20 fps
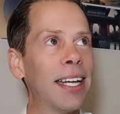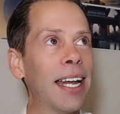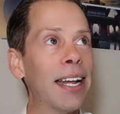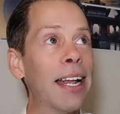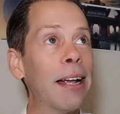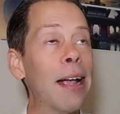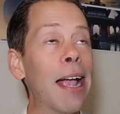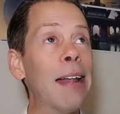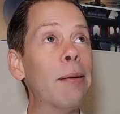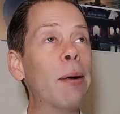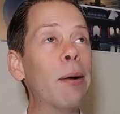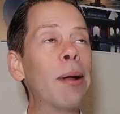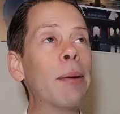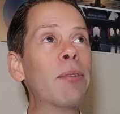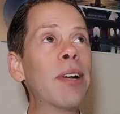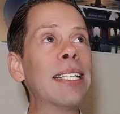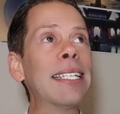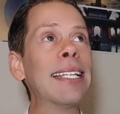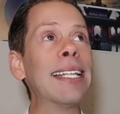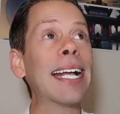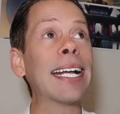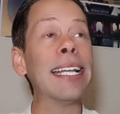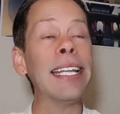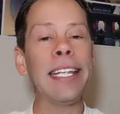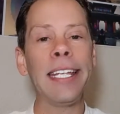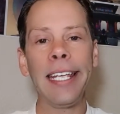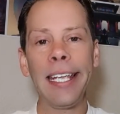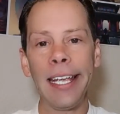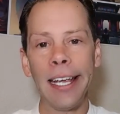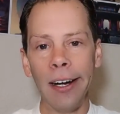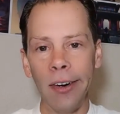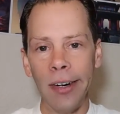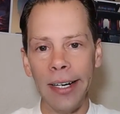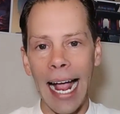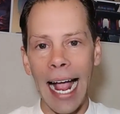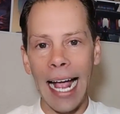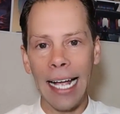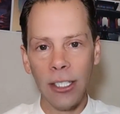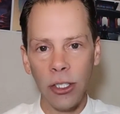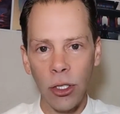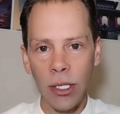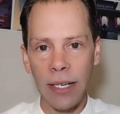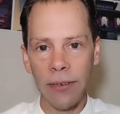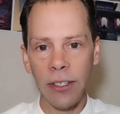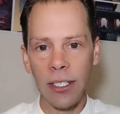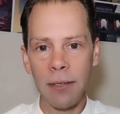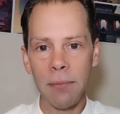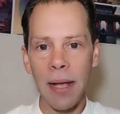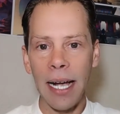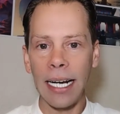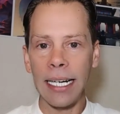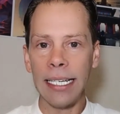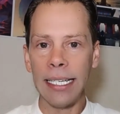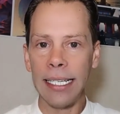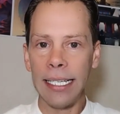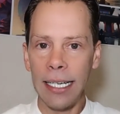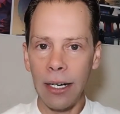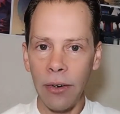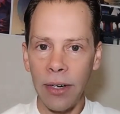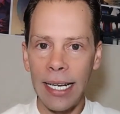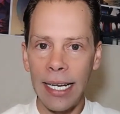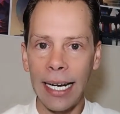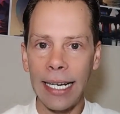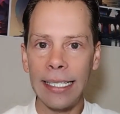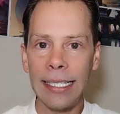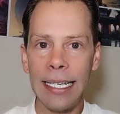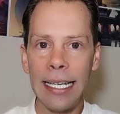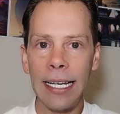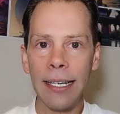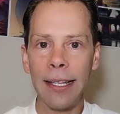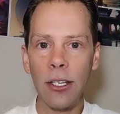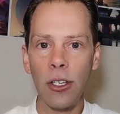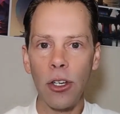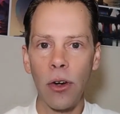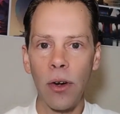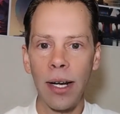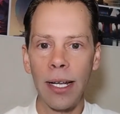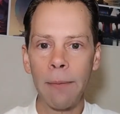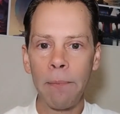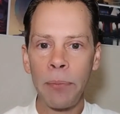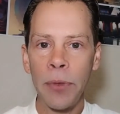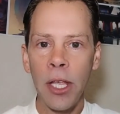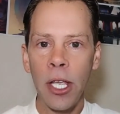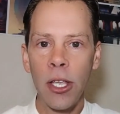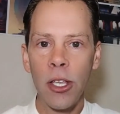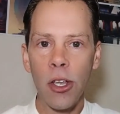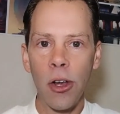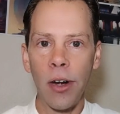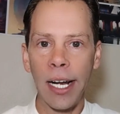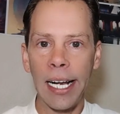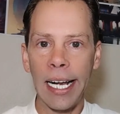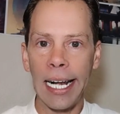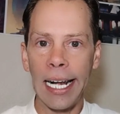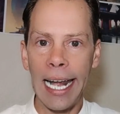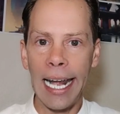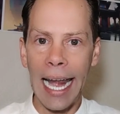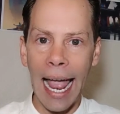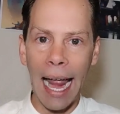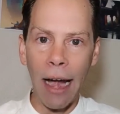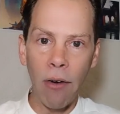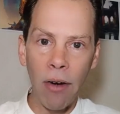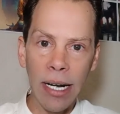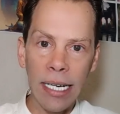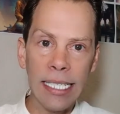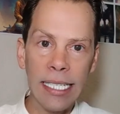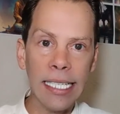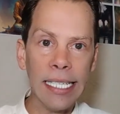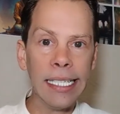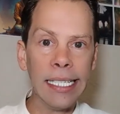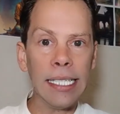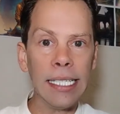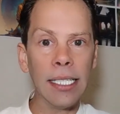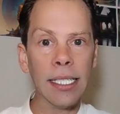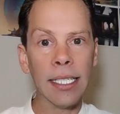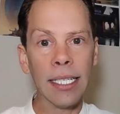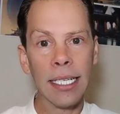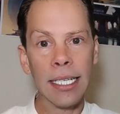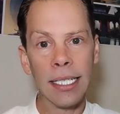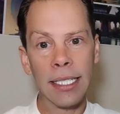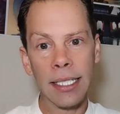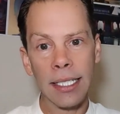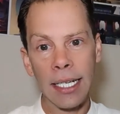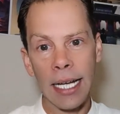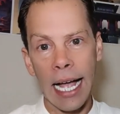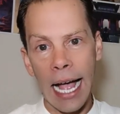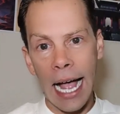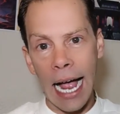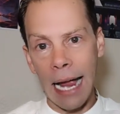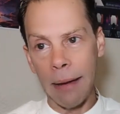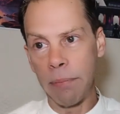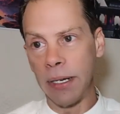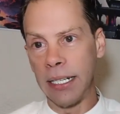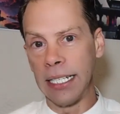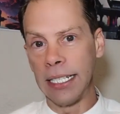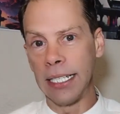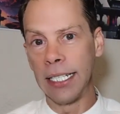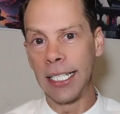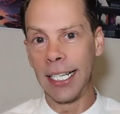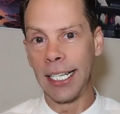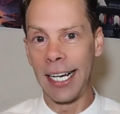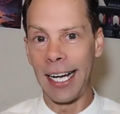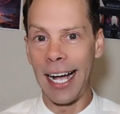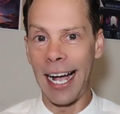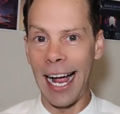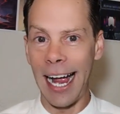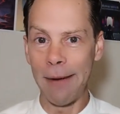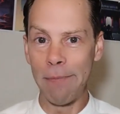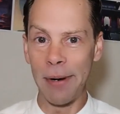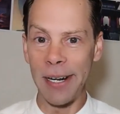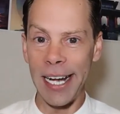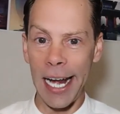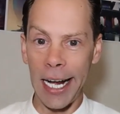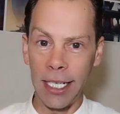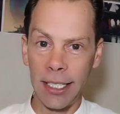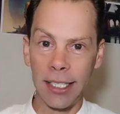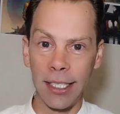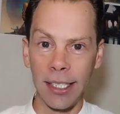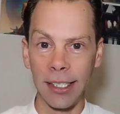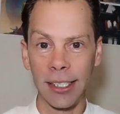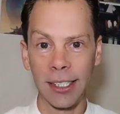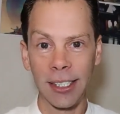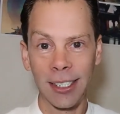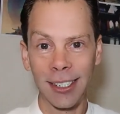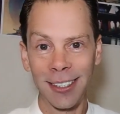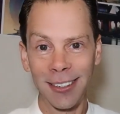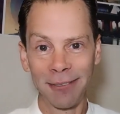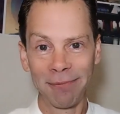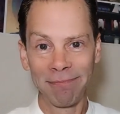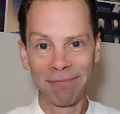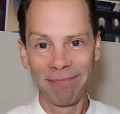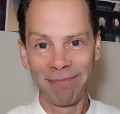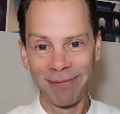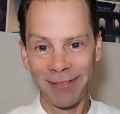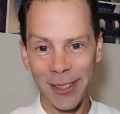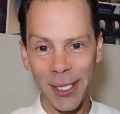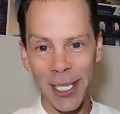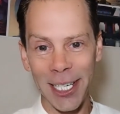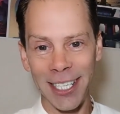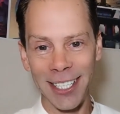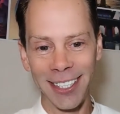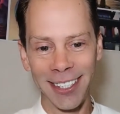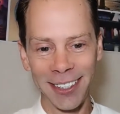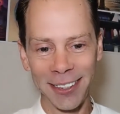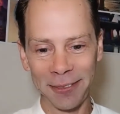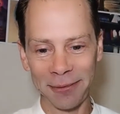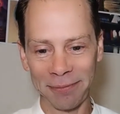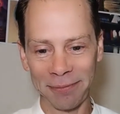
And what I'm trying to say is I can hear it as you give it to me. I can hear it. I can hear that you're a clarity hyper nexus. You know.